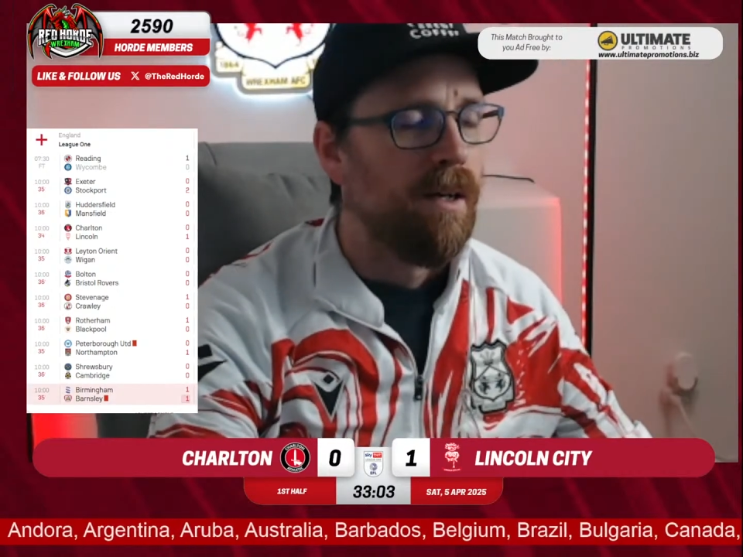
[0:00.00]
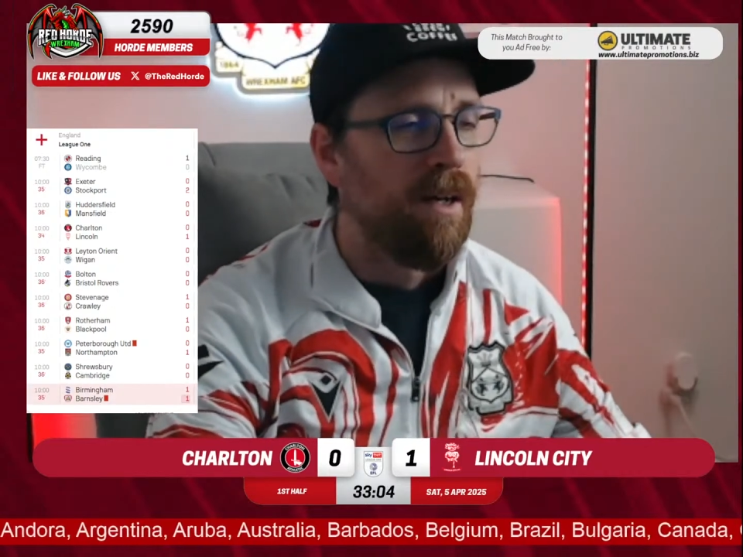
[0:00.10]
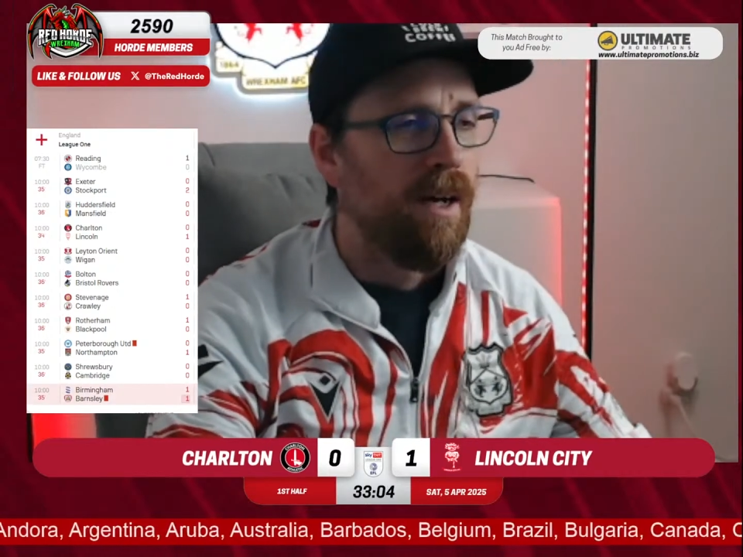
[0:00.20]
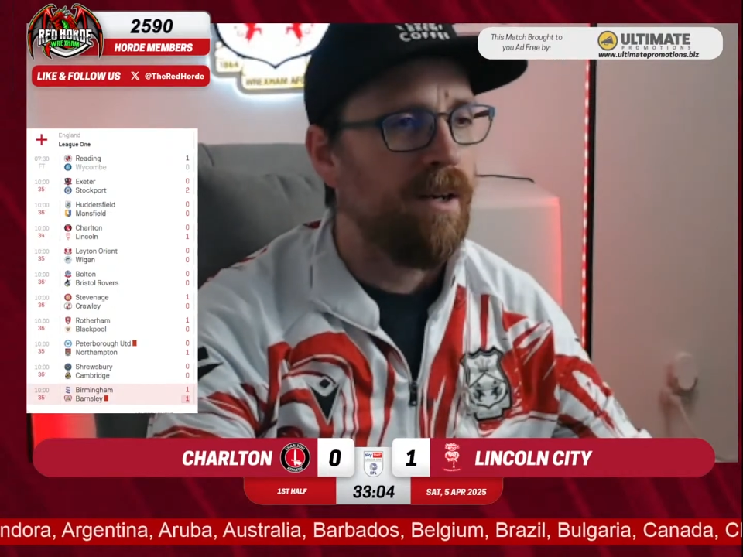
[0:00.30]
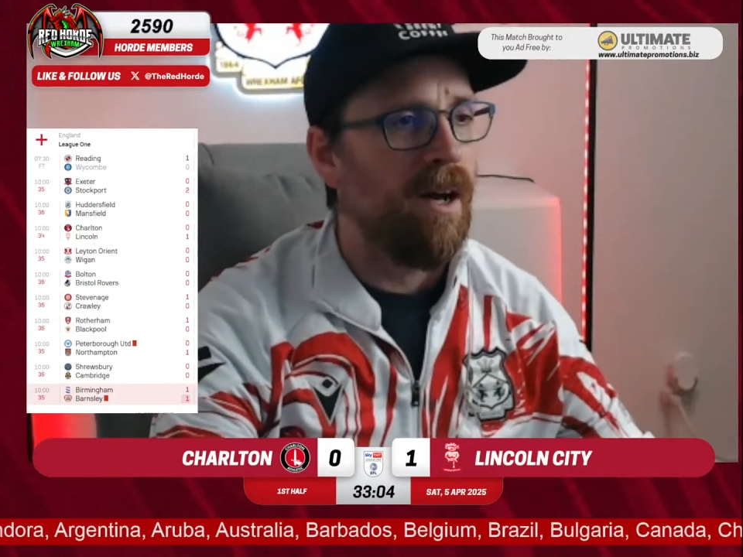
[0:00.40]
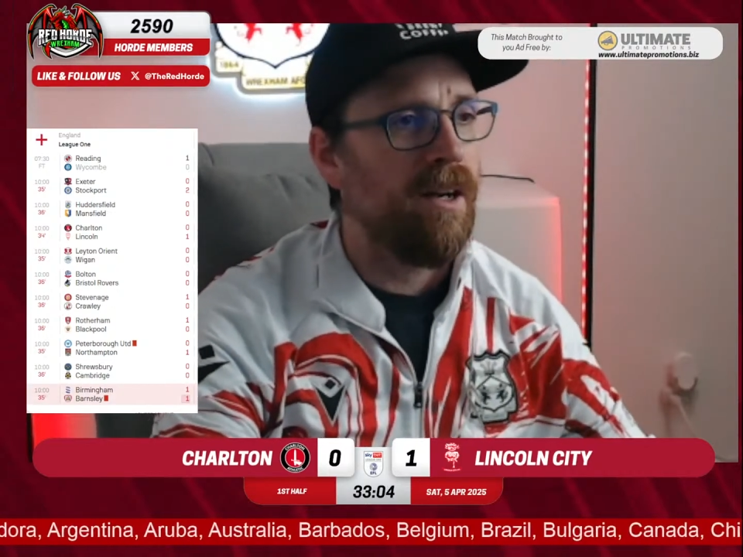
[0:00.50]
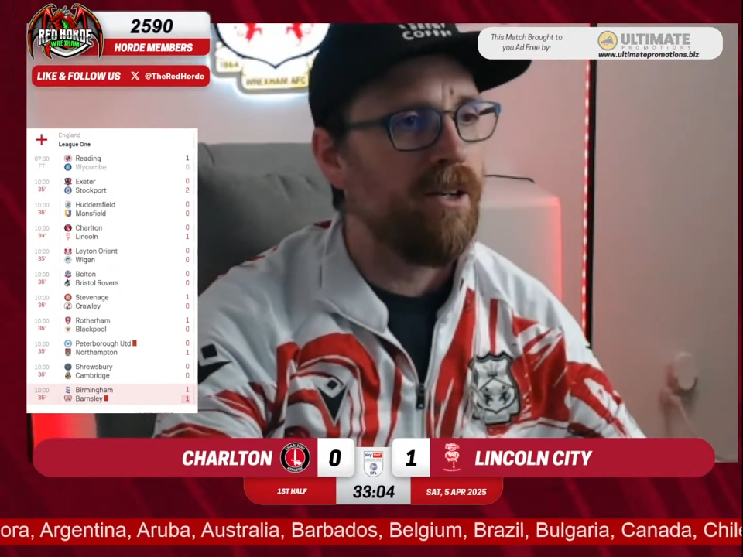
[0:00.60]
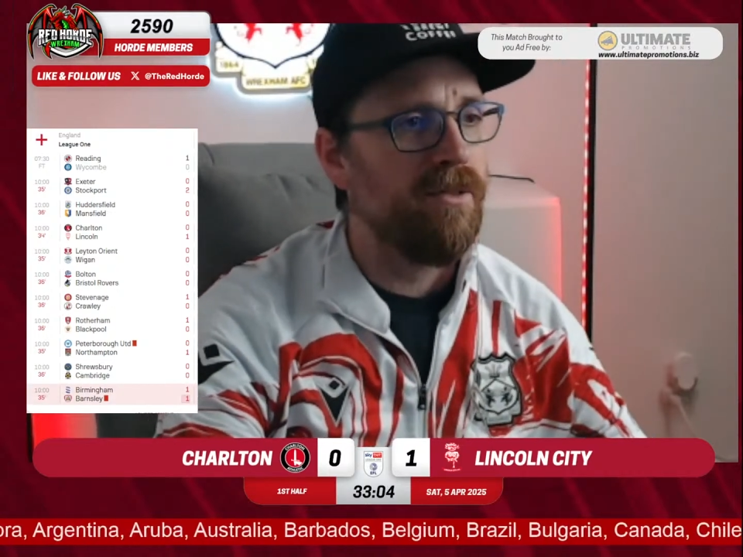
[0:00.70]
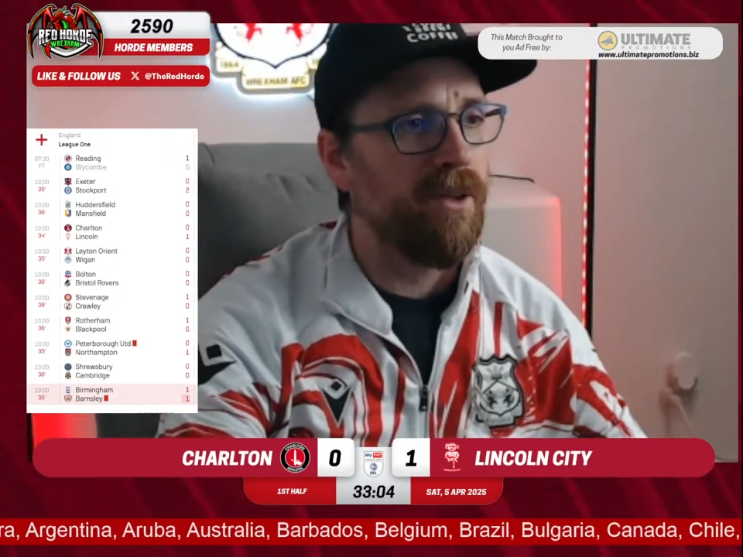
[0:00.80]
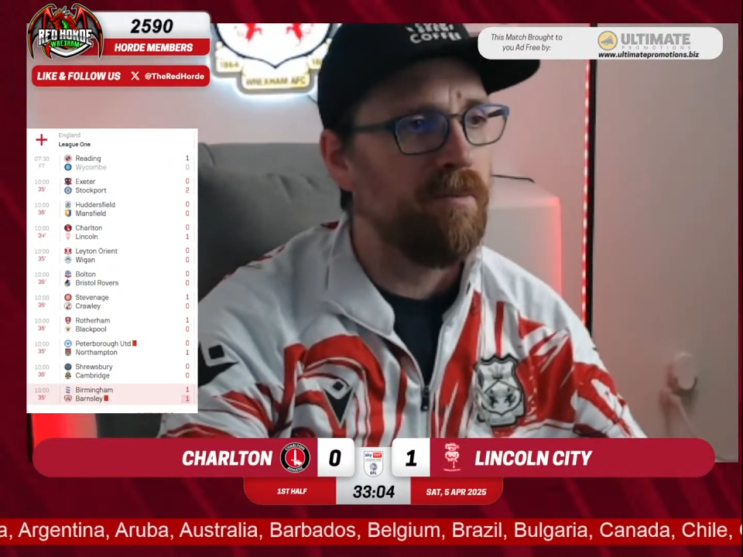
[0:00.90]
How did
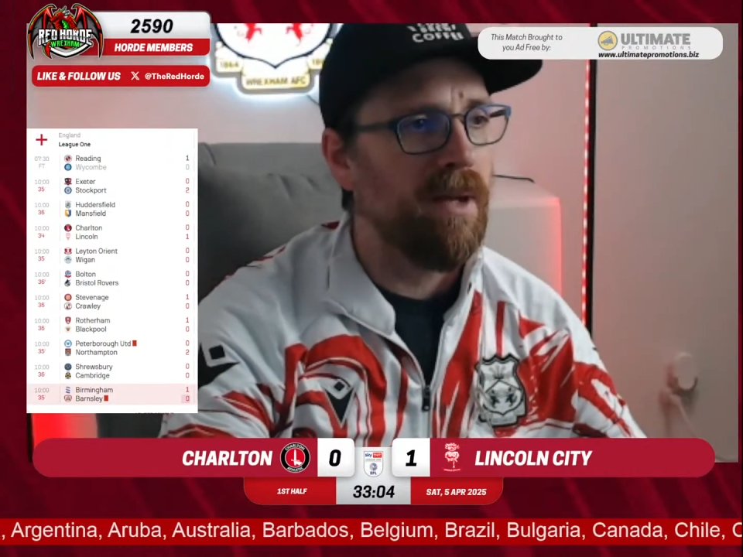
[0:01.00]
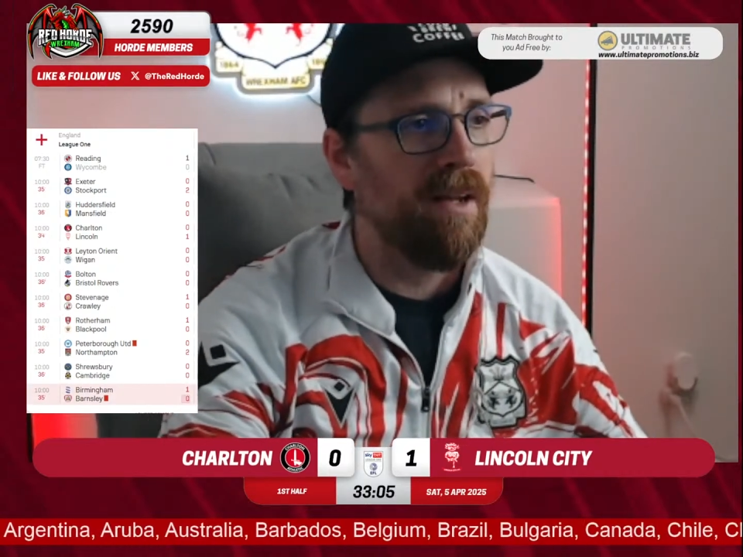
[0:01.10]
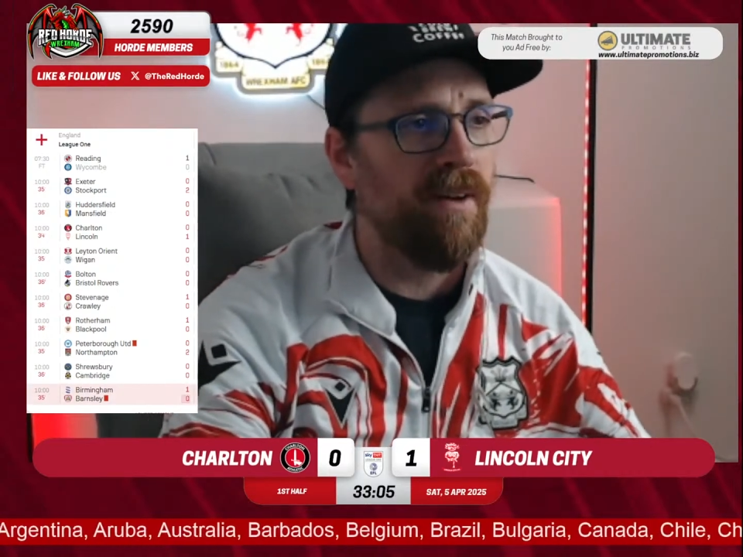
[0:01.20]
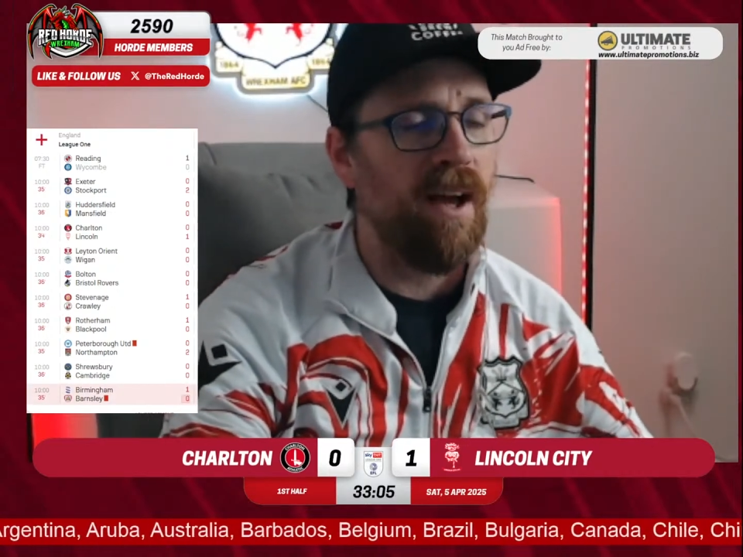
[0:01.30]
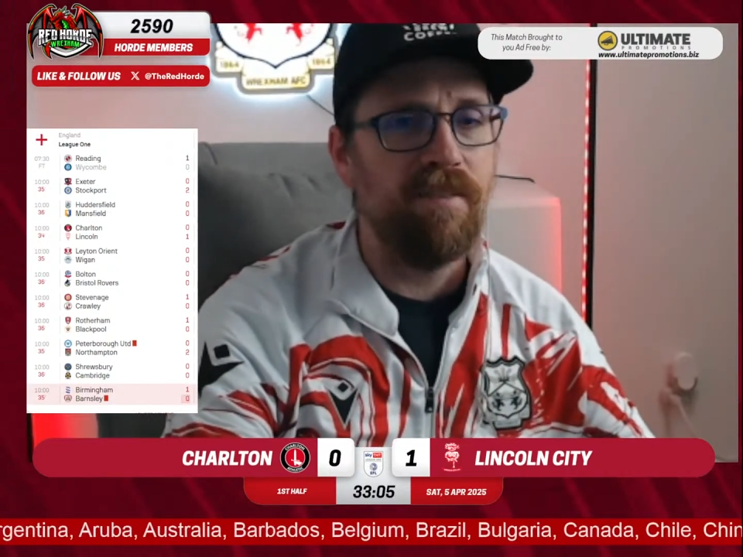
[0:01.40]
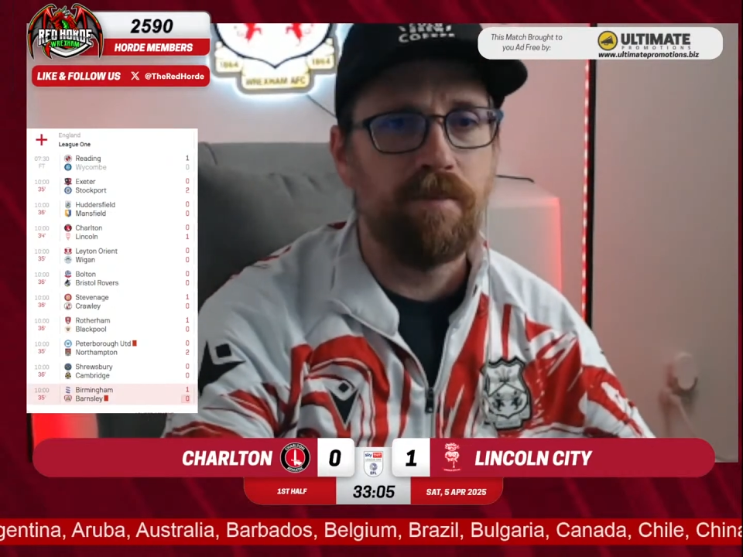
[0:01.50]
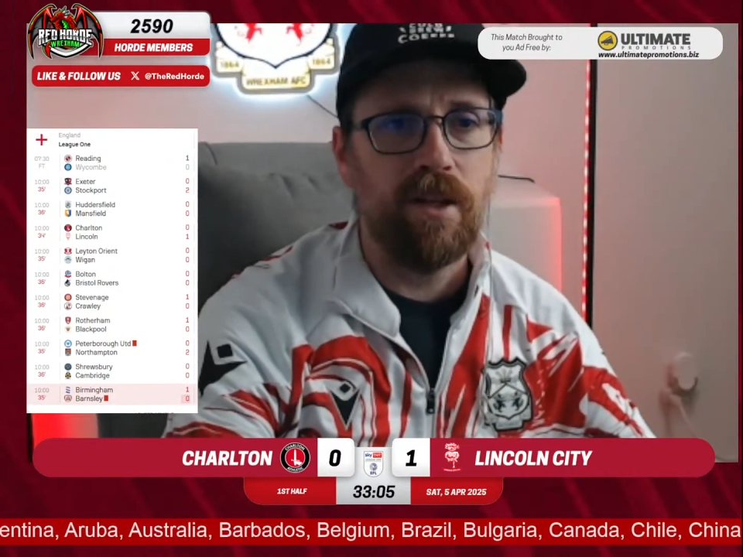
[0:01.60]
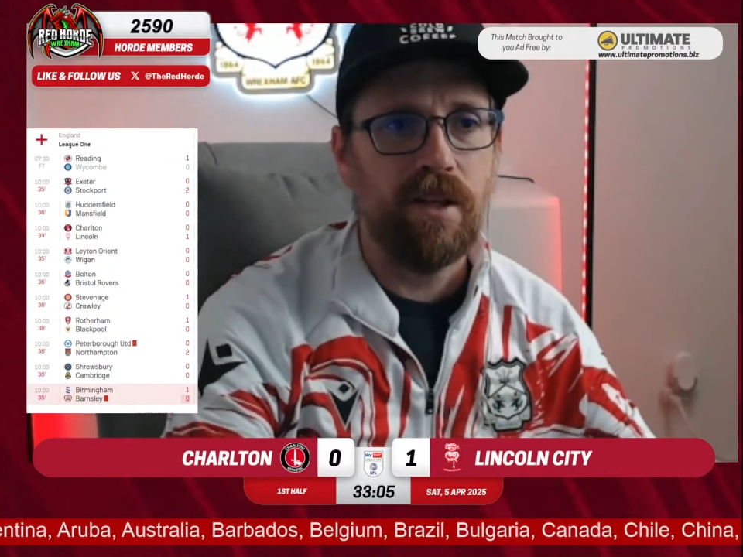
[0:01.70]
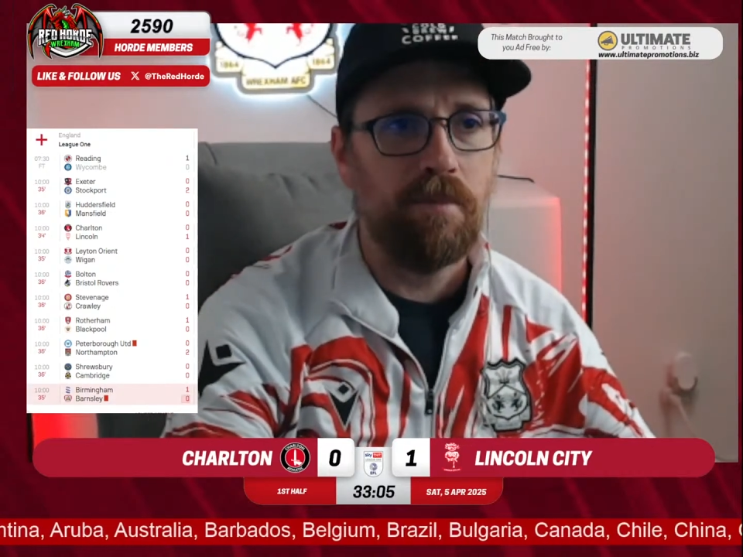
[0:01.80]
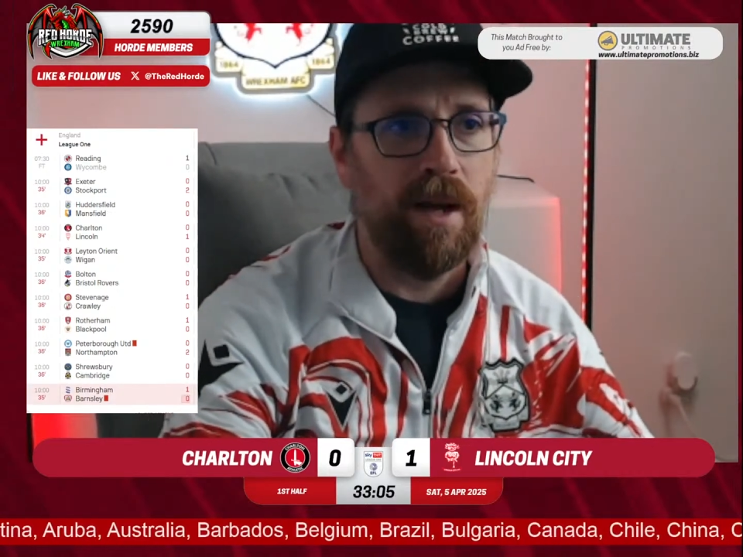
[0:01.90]
Huddersfield make £5
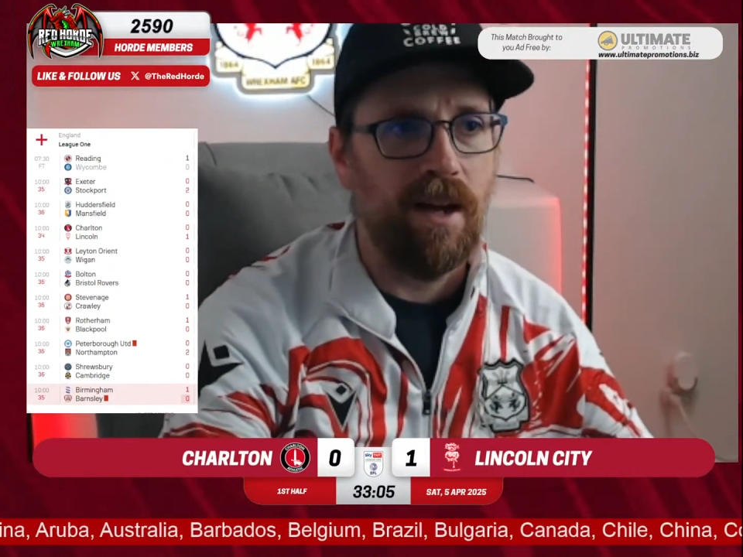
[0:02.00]
million?